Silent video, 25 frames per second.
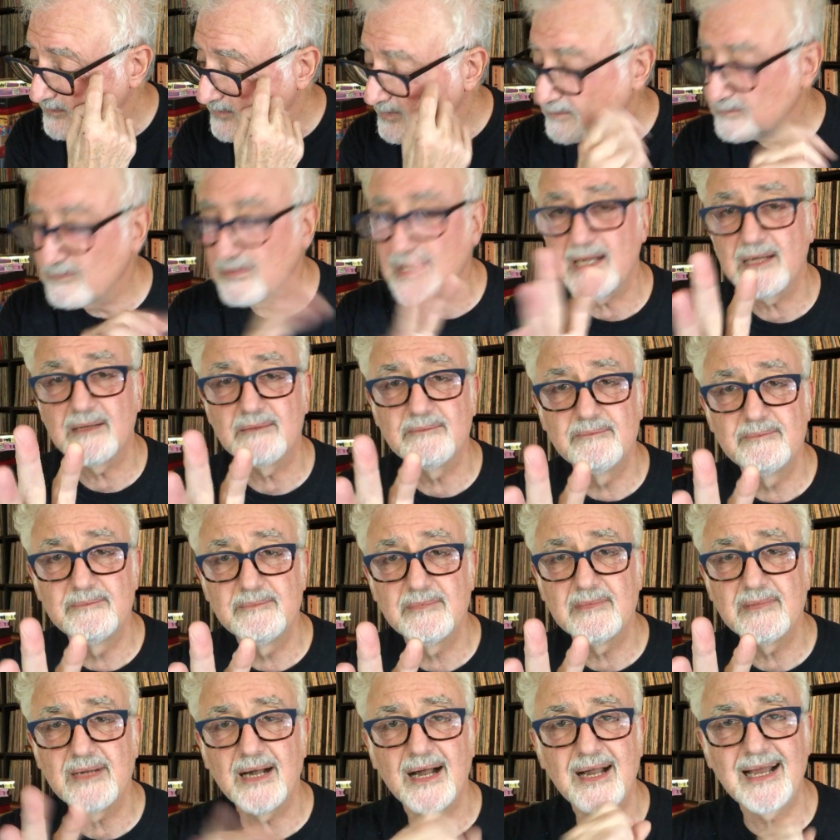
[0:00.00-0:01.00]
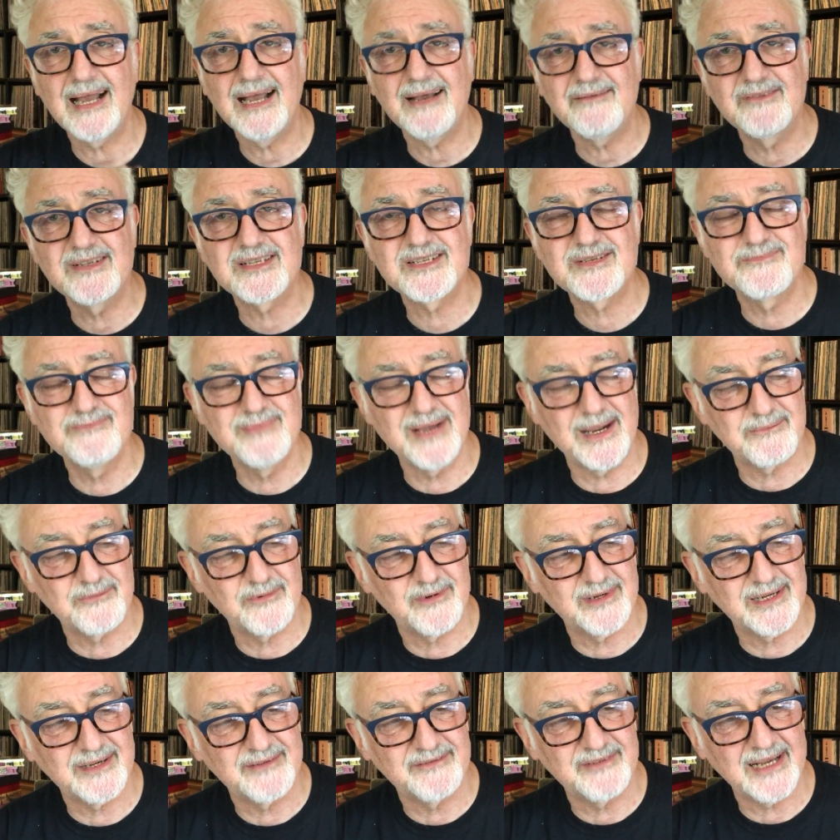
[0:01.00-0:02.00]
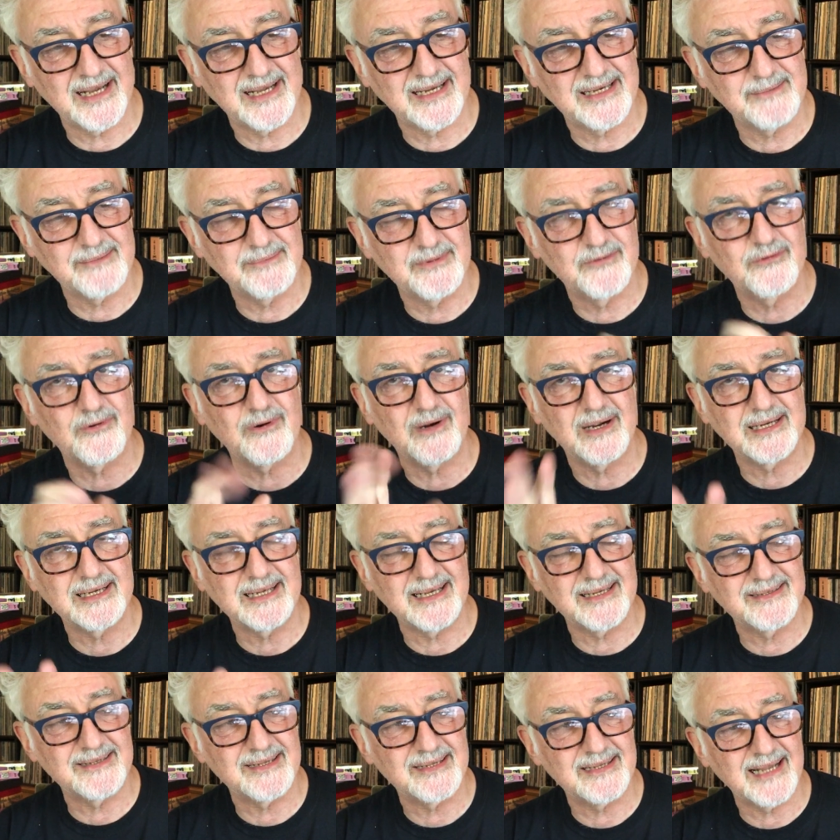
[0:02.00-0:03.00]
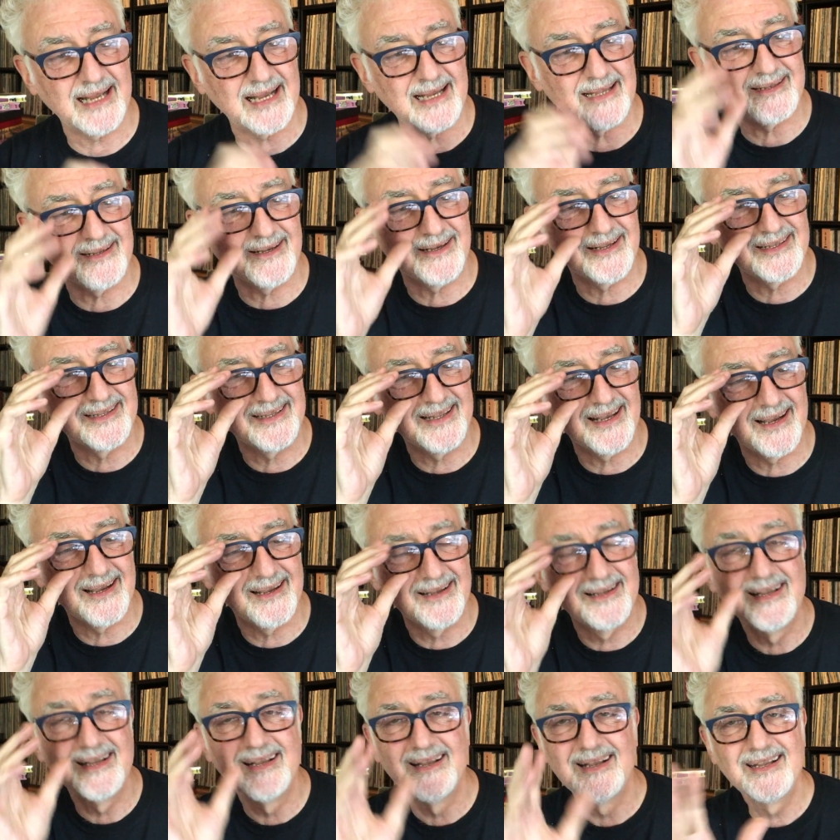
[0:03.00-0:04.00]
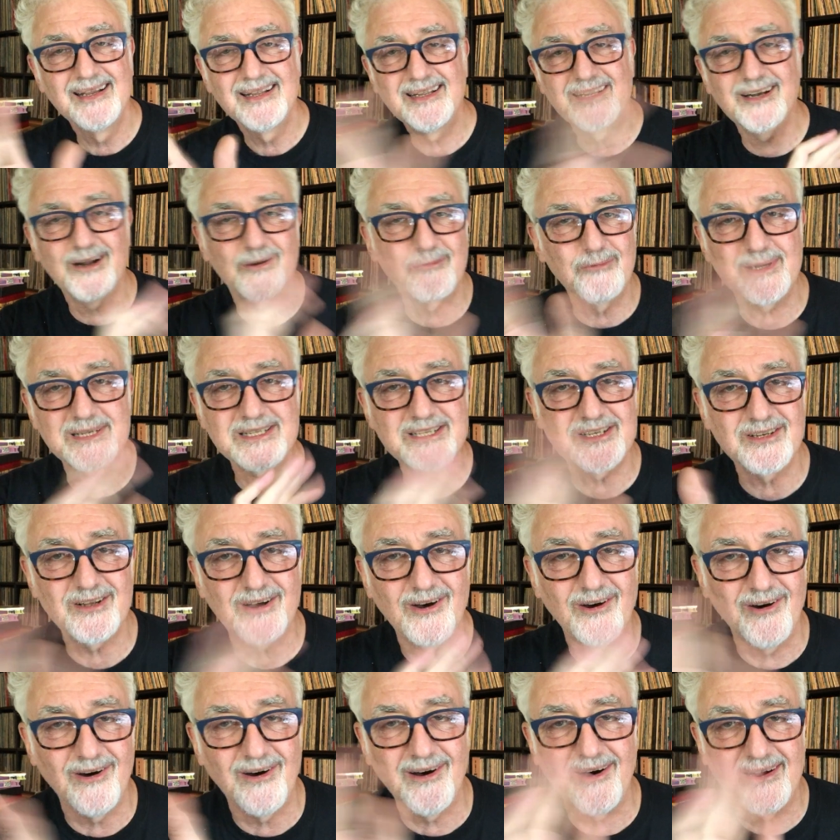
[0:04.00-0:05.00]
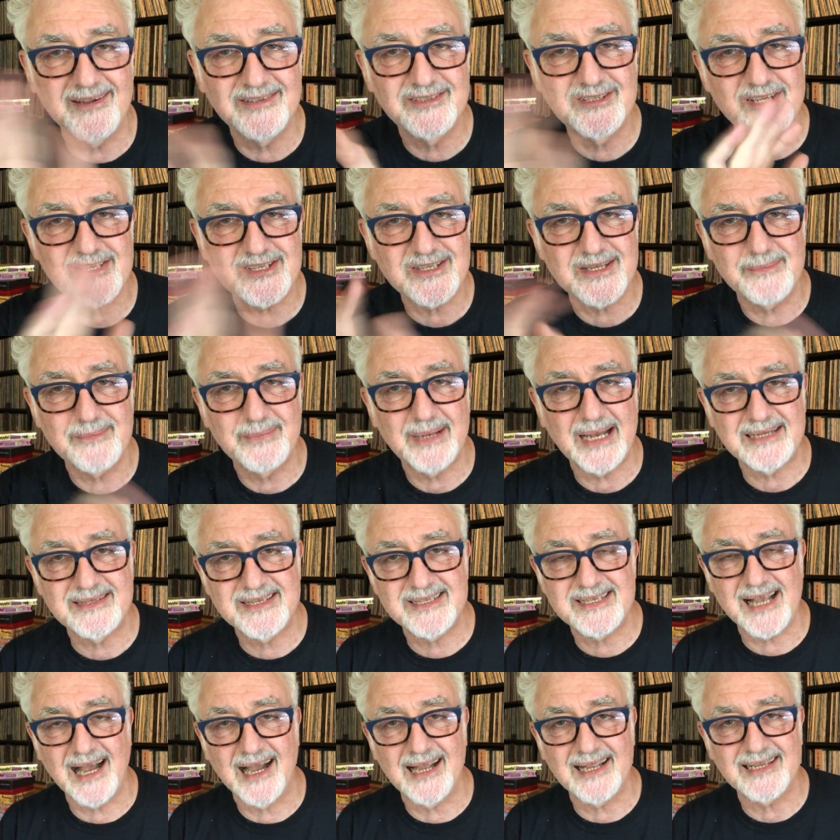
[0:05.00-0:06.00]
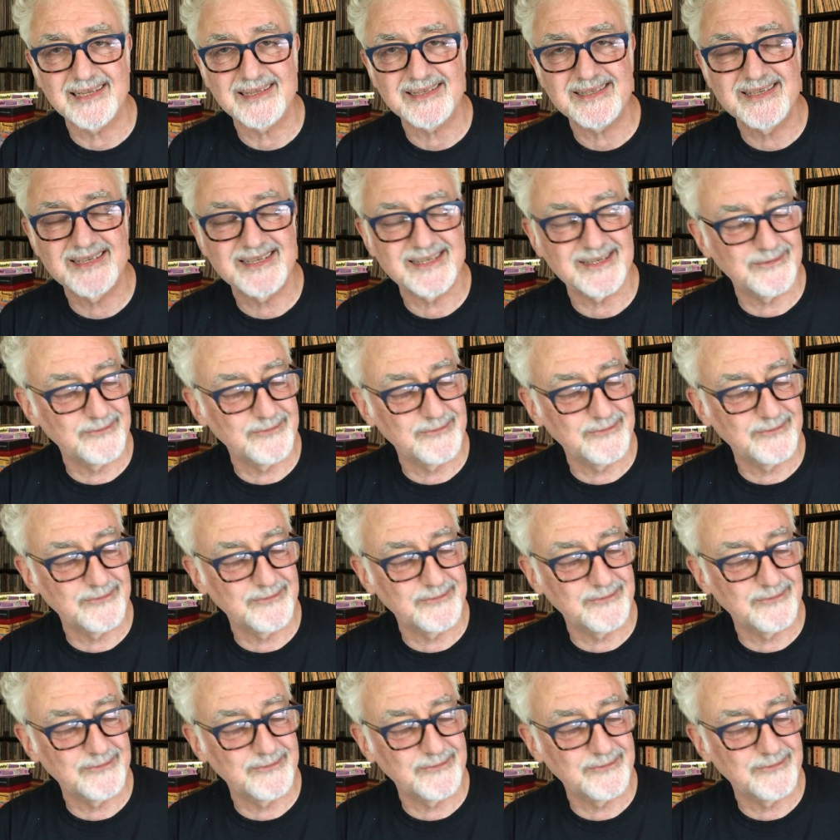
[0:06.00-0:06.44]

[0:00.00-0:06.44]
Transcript: well, I have this memory of Eddie before I get to that, and you know, it wasn't all just about science.